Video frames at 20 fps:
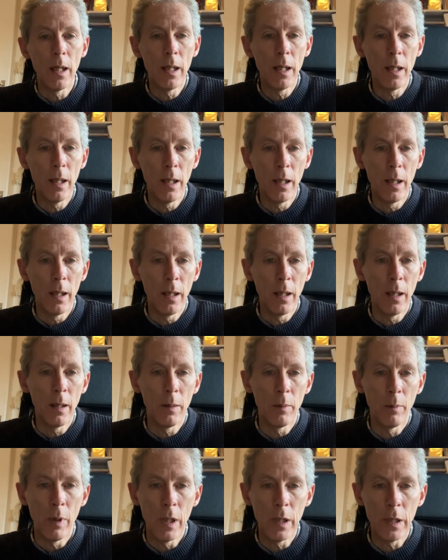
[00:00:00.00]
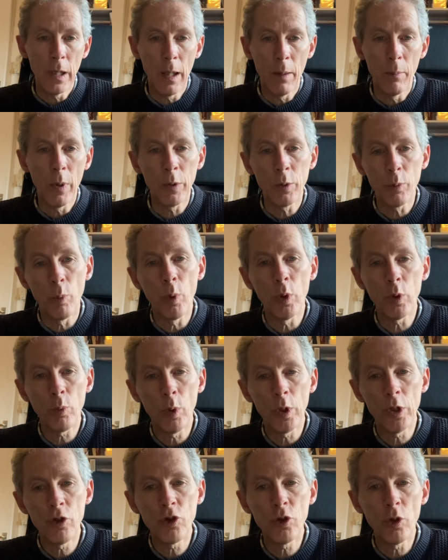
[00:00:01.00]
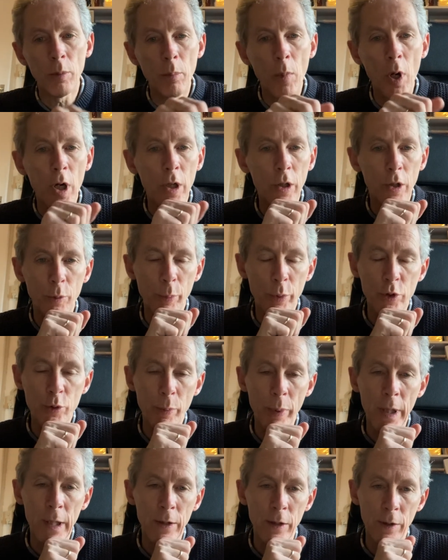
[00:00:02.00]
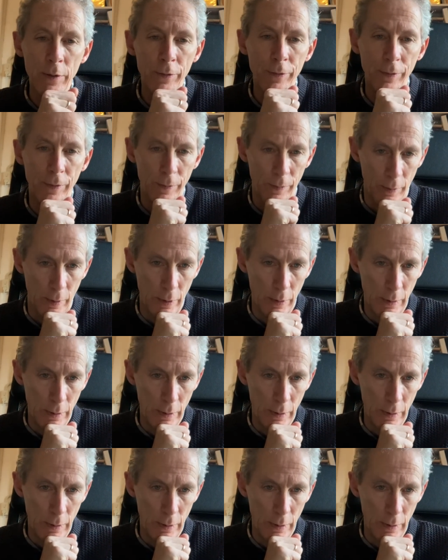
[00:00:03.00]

but what is your market perspective?